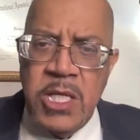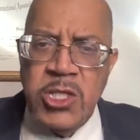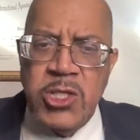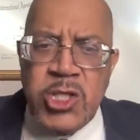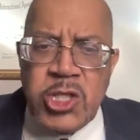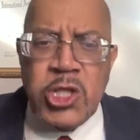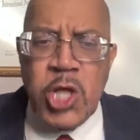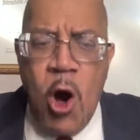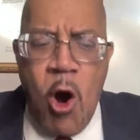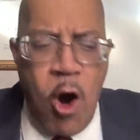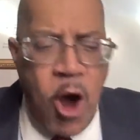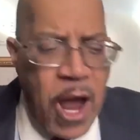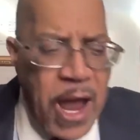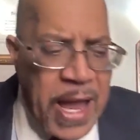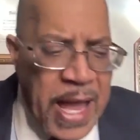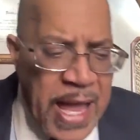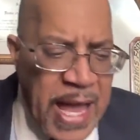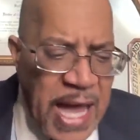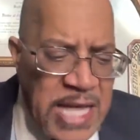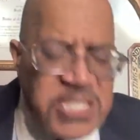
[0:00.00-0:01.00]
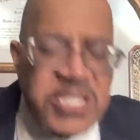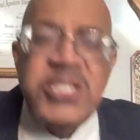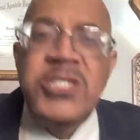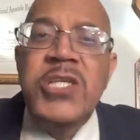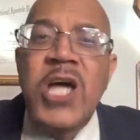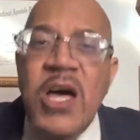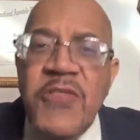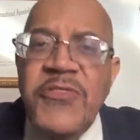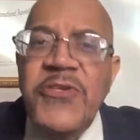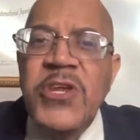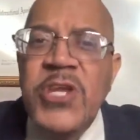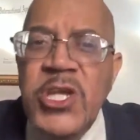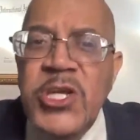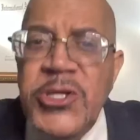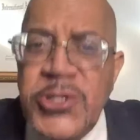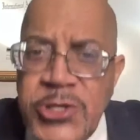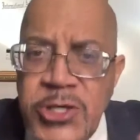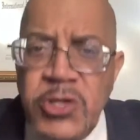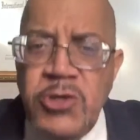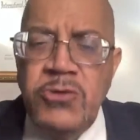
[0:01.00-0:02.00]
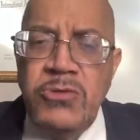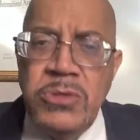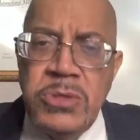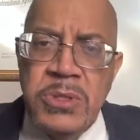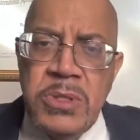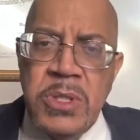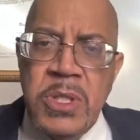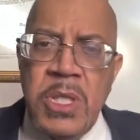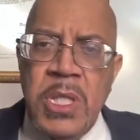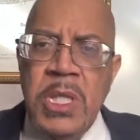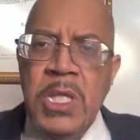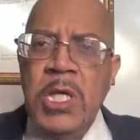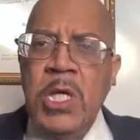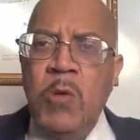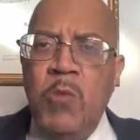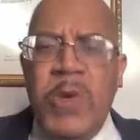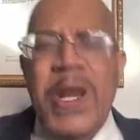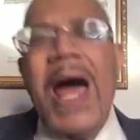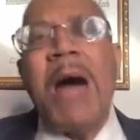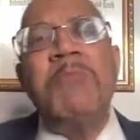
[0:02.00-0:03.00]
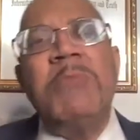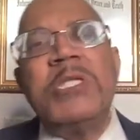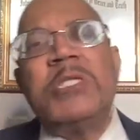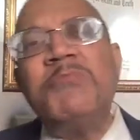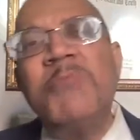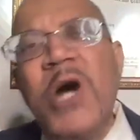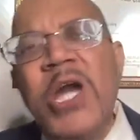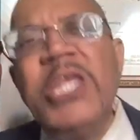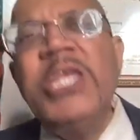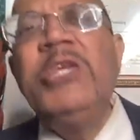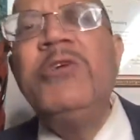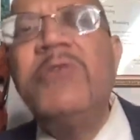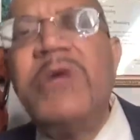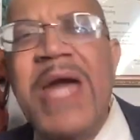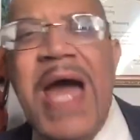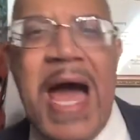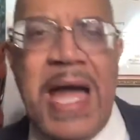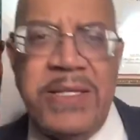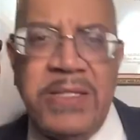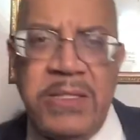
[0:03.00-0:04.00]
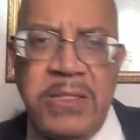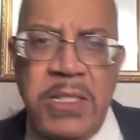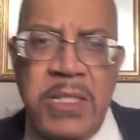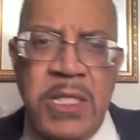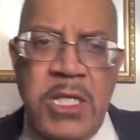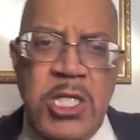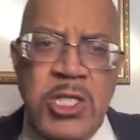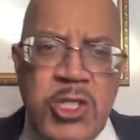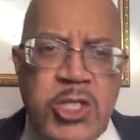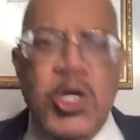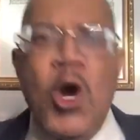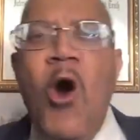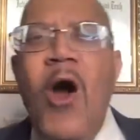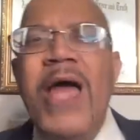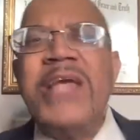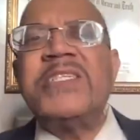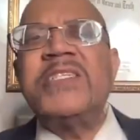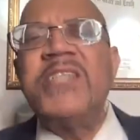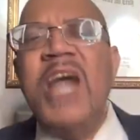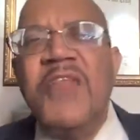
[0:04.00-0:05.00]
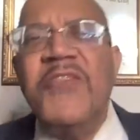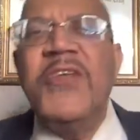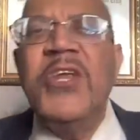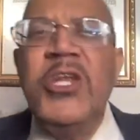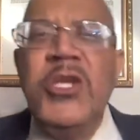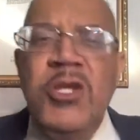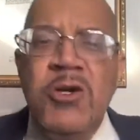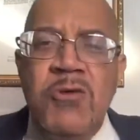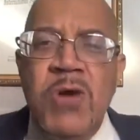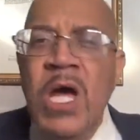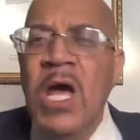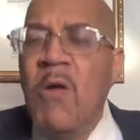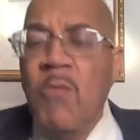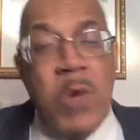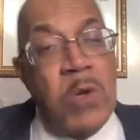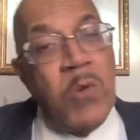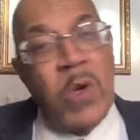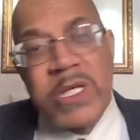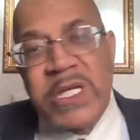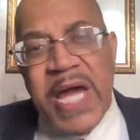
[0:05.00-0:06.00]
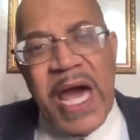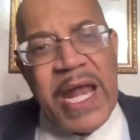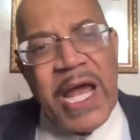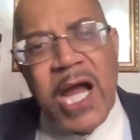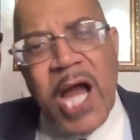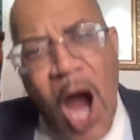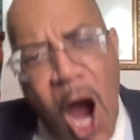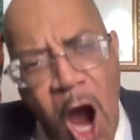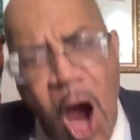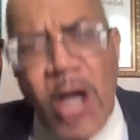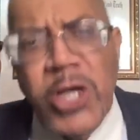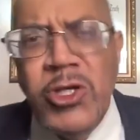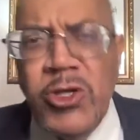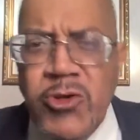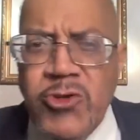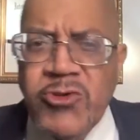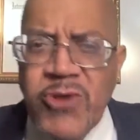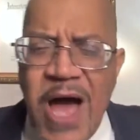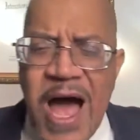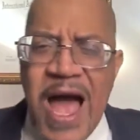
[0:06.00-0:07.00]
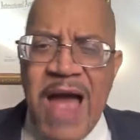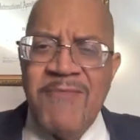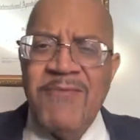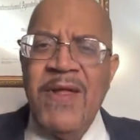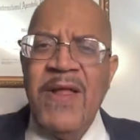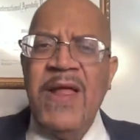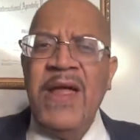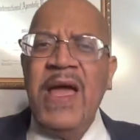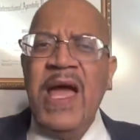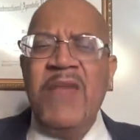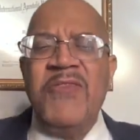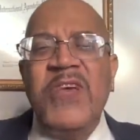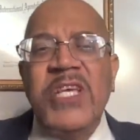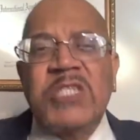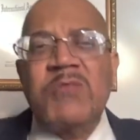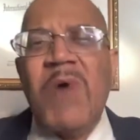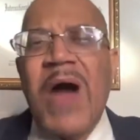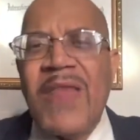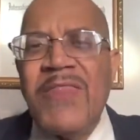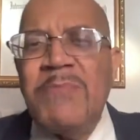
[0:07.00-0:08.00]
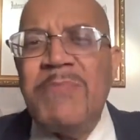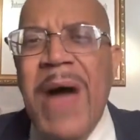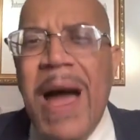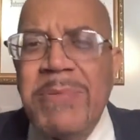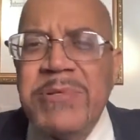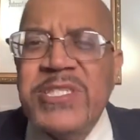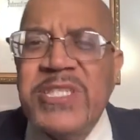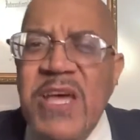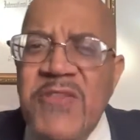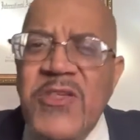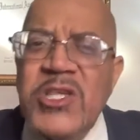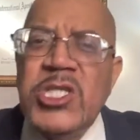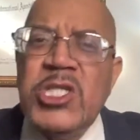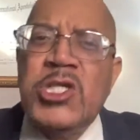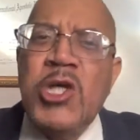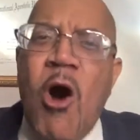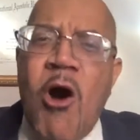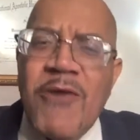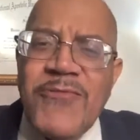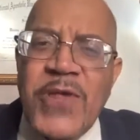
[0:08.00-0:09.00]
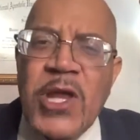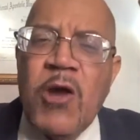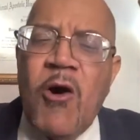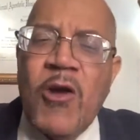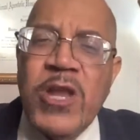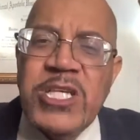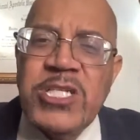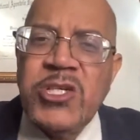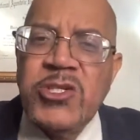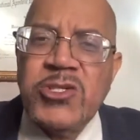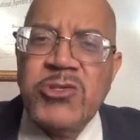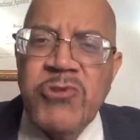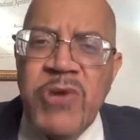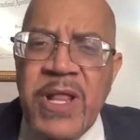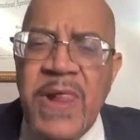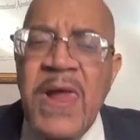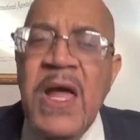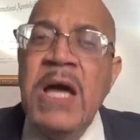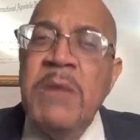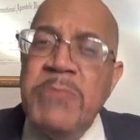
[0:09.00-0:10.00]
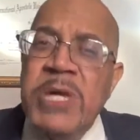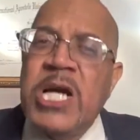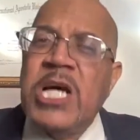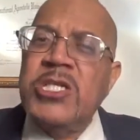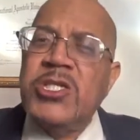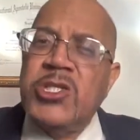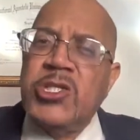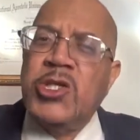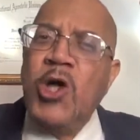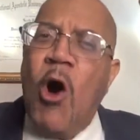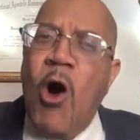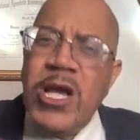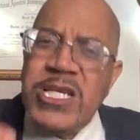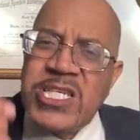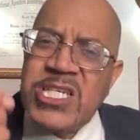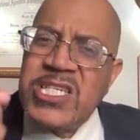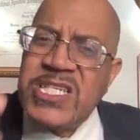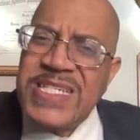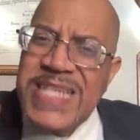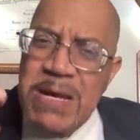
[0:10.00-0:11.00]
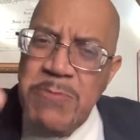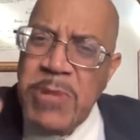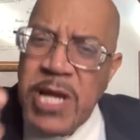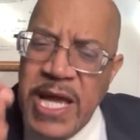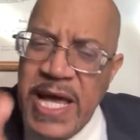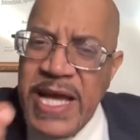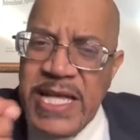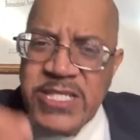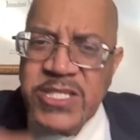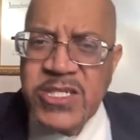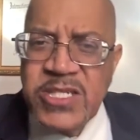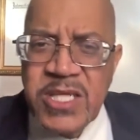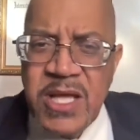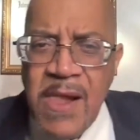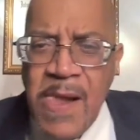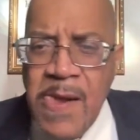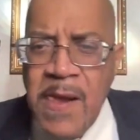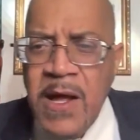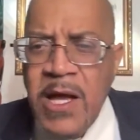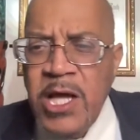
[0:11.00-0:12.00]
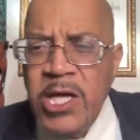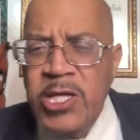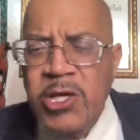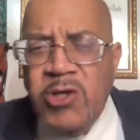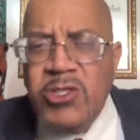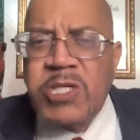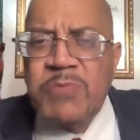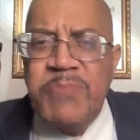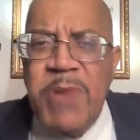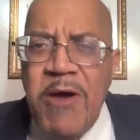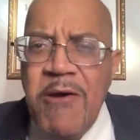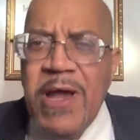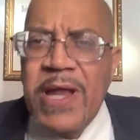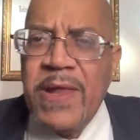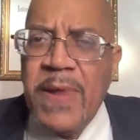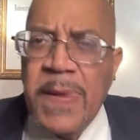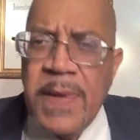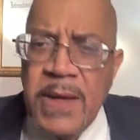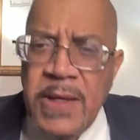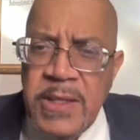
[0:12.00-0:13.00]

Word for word: Joy has nothing to do with how much money you got. Joy has nothing to do with what kind of car you drive. And this is why the Bible said the joy of the Lord is your strength, because joy stimulates your spirit.